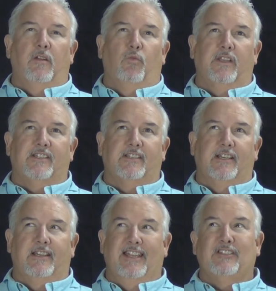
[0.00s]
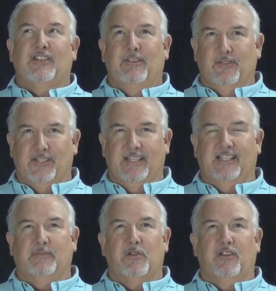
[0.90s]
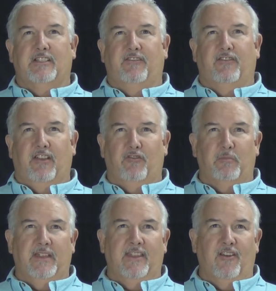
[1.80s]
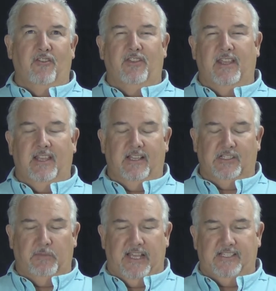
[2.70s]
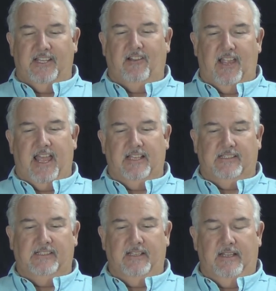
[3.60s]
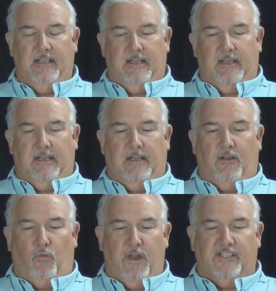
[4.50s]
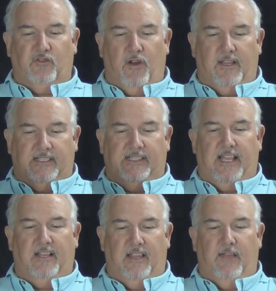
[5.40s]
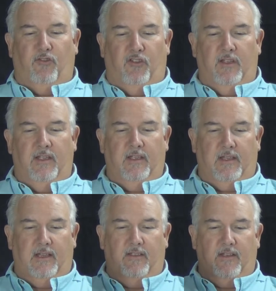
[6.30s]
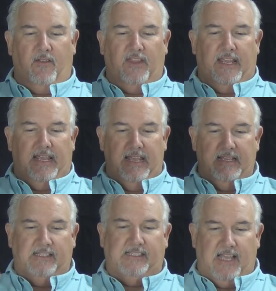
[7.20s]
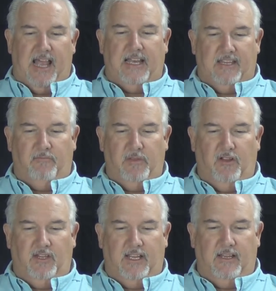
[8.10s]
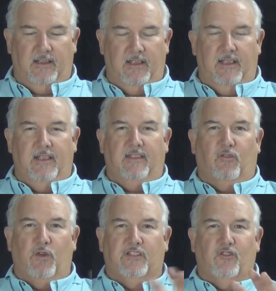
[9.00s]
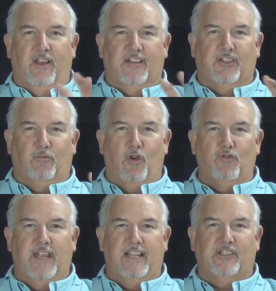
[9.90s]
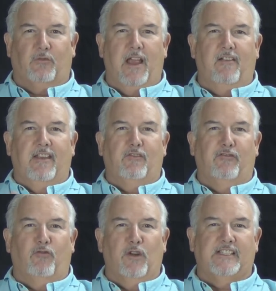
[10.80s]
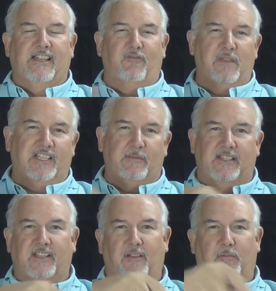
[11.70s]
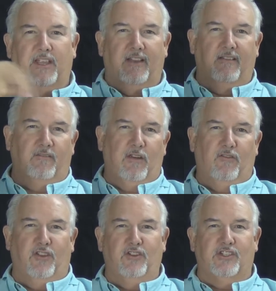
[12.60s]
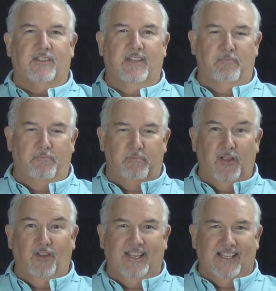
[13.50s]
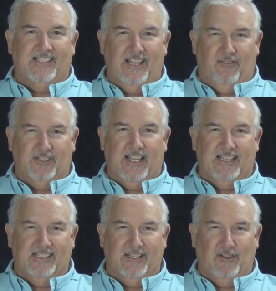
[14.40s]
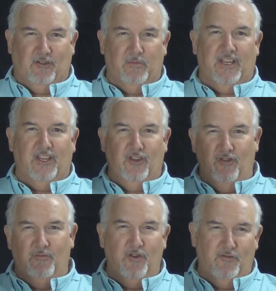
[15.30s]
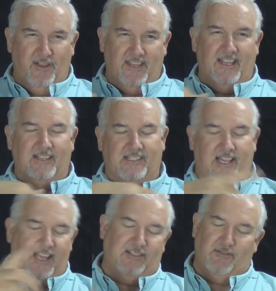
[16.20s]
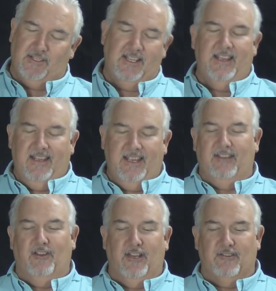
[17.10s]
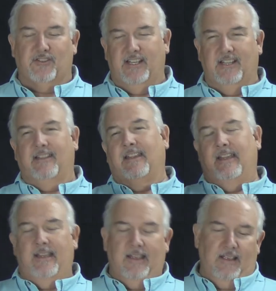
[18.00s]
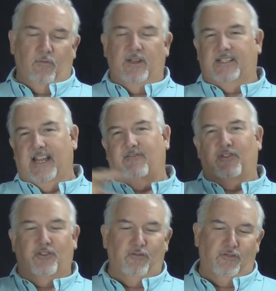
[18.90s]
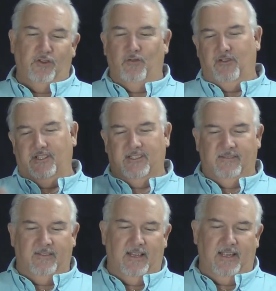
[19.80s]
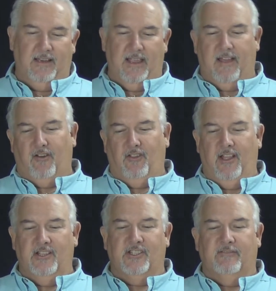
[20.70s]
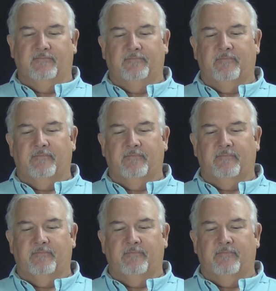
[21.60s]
which is an interesting experience if you've never been there. The Space Needle has a restaurant on the second level. On the inside of the building, the restaurant actually rotates around every 47 minutes, makes a complete revolution. The building itself stays still, but you move on the inside. So it's a little interesting. And we stayed for 2 tours and had our lunch and